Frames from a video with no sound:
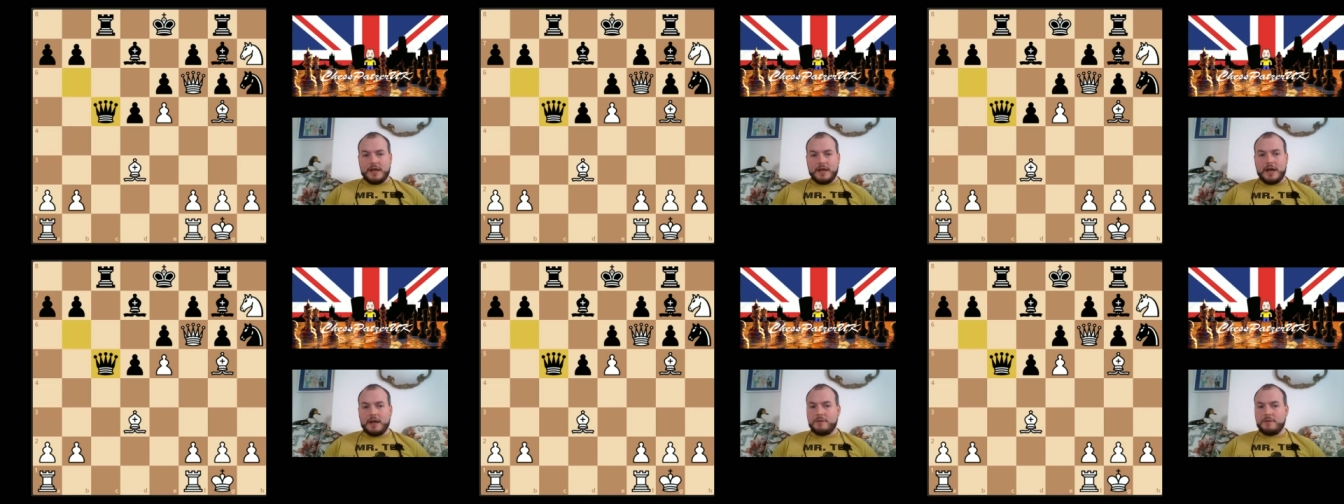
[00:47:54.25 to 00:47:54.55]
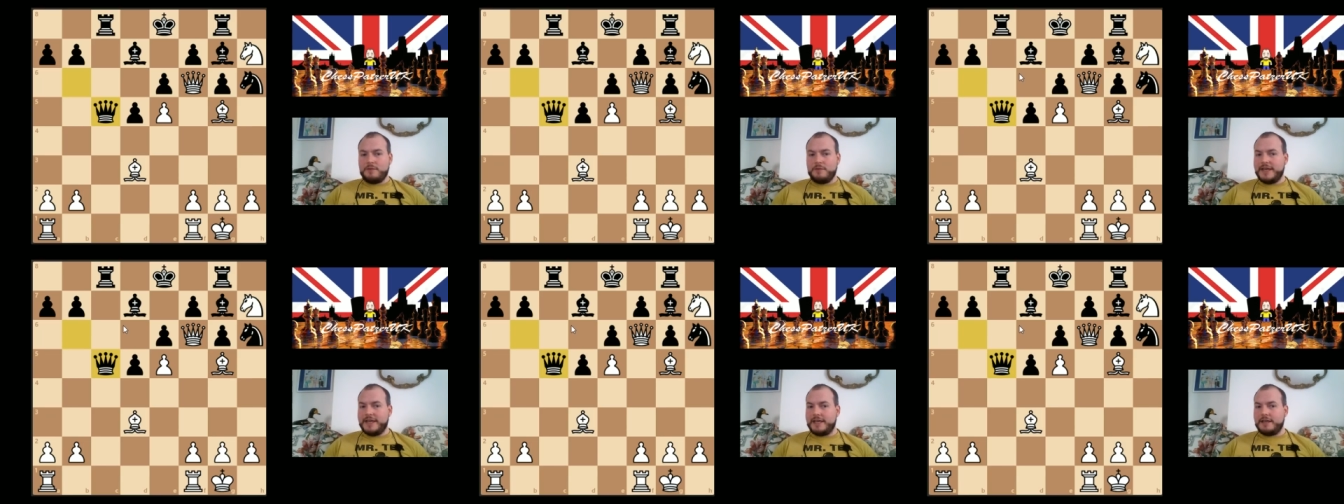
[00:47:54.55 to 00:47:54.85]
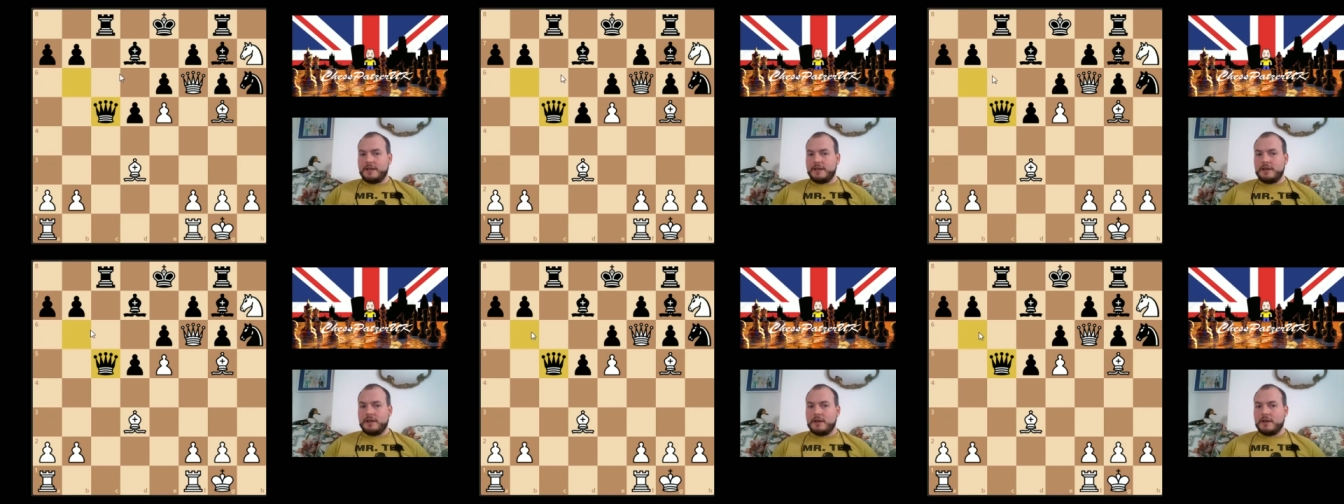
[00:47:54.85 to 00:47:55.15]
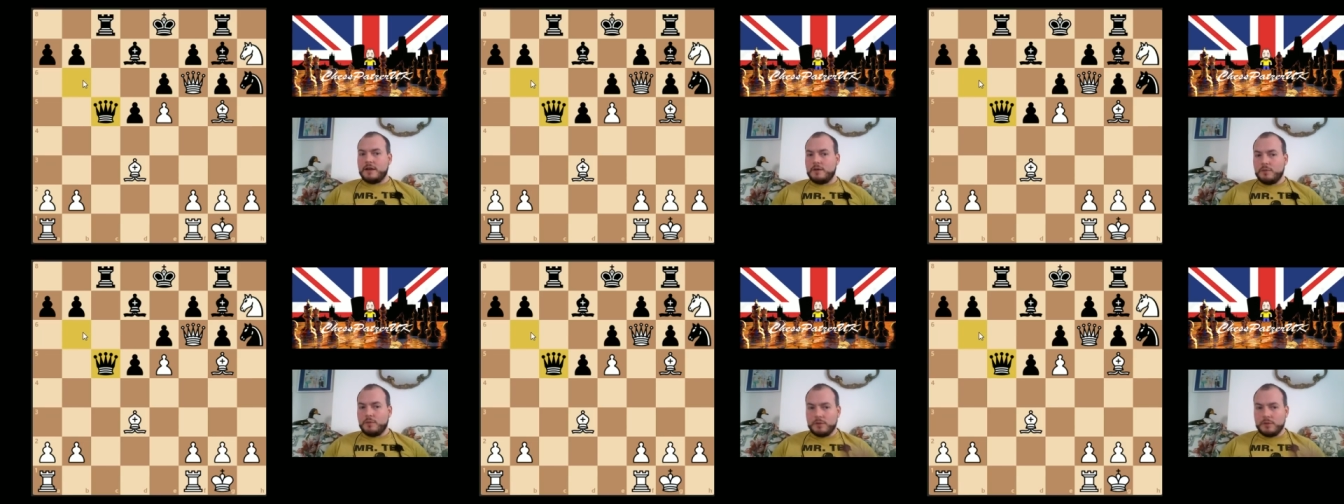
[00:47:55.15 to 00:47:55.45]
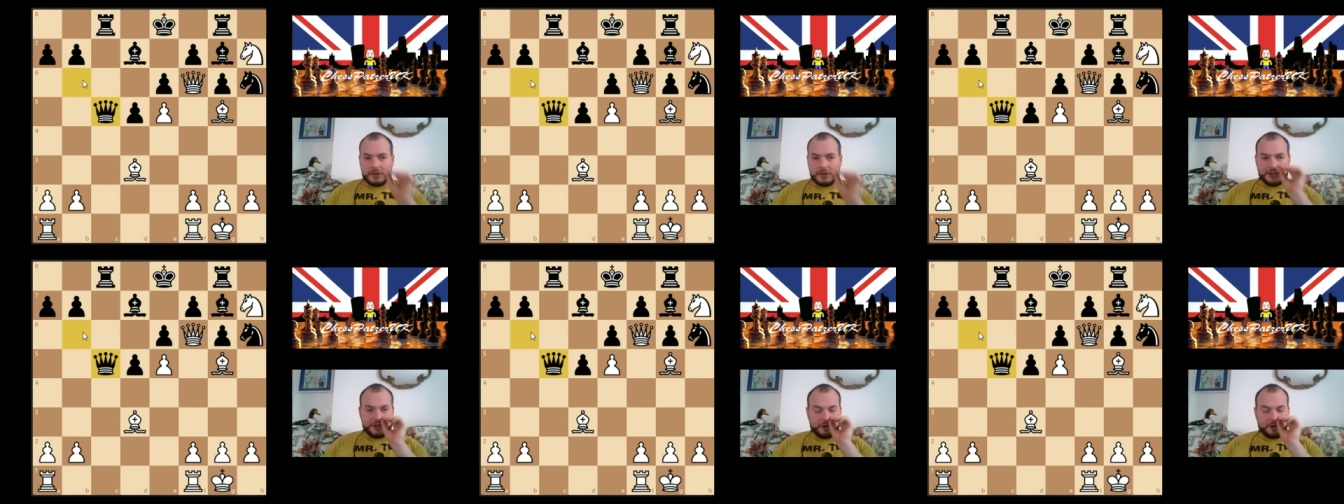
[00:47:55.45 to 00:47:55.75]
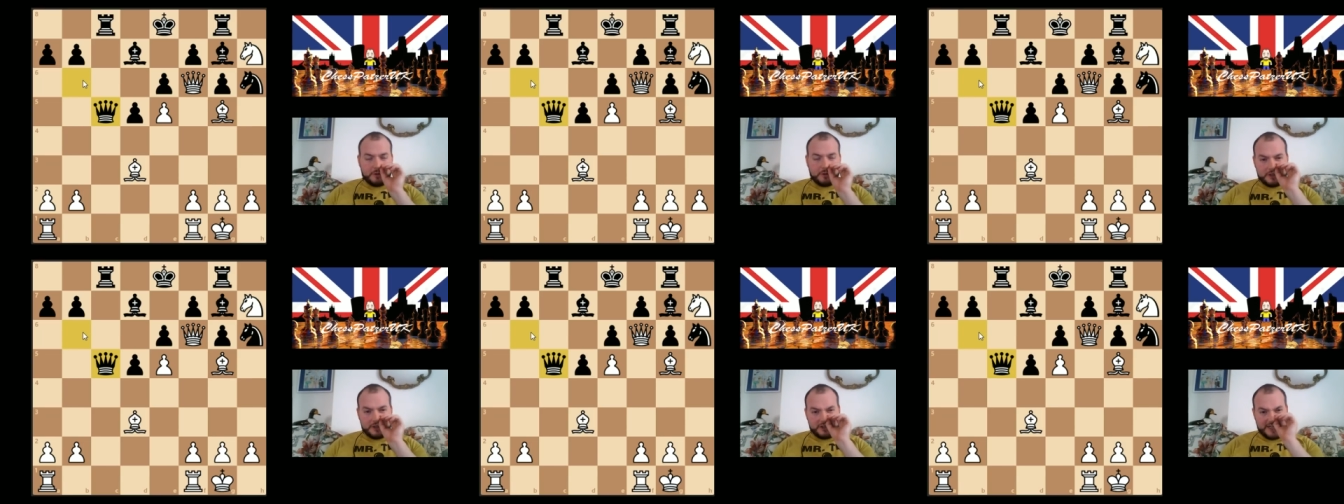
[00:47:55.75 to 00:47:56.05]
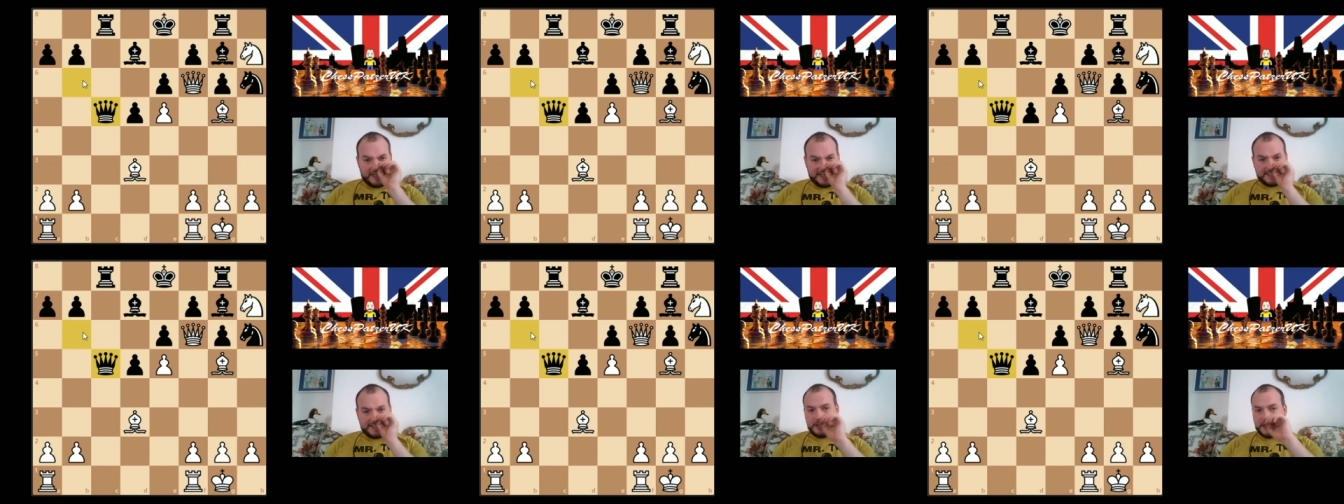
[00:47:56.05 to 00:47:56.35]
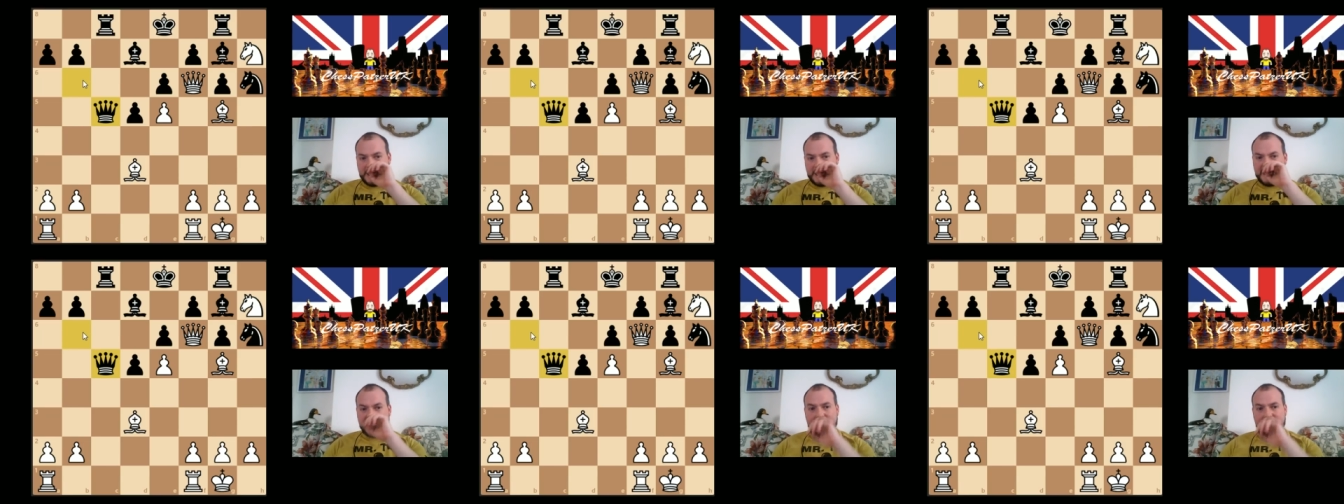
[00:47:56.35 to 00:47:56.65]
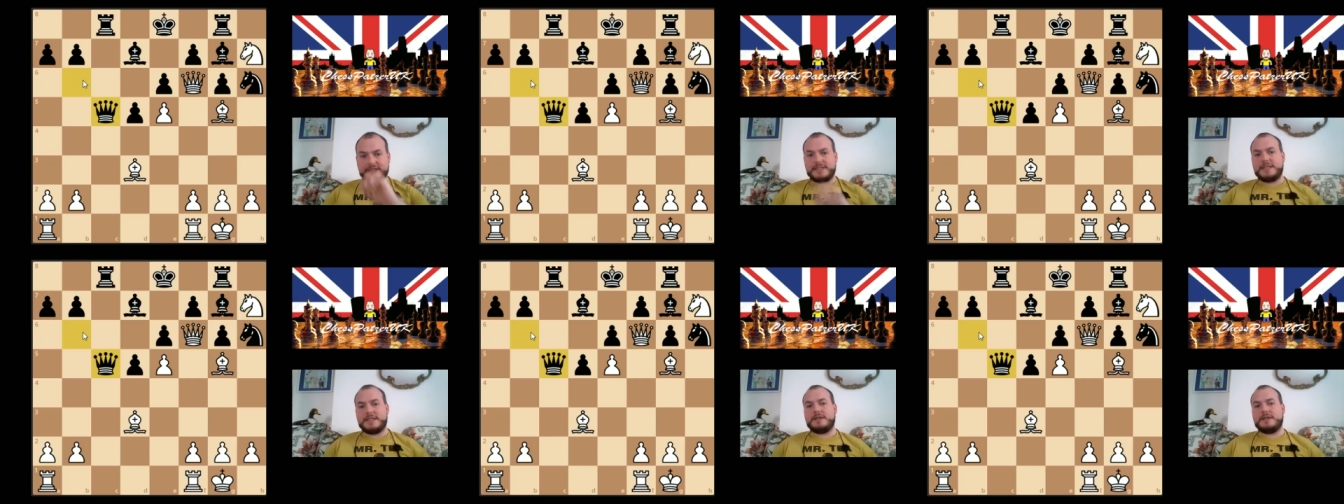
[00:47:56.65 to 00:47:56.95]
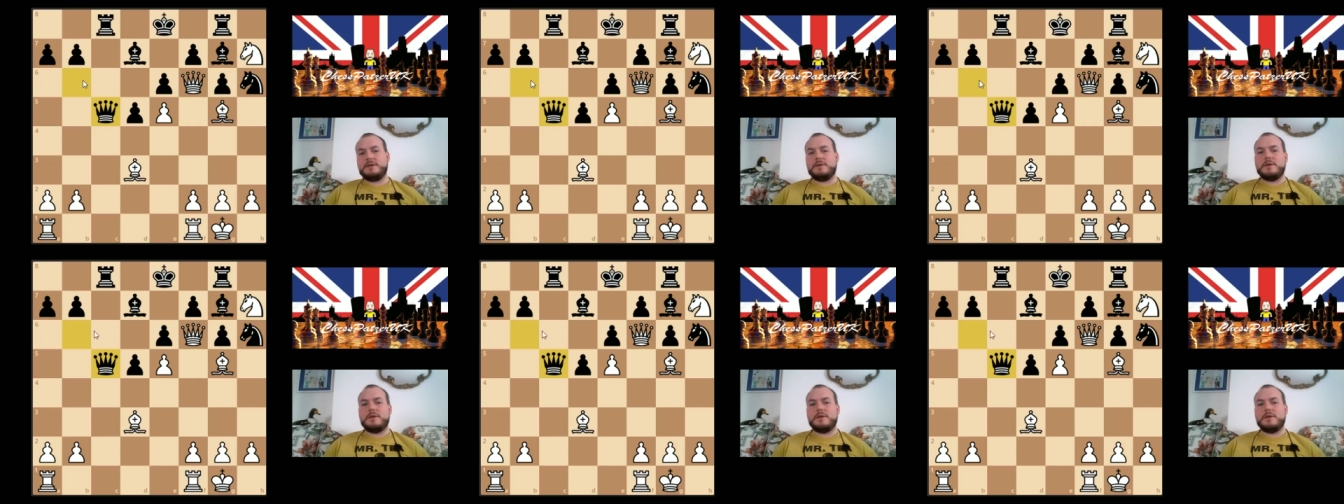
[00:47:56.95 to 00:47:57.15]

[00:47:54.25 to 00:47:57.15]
I'm thinking, well, the geometry hasn't changed.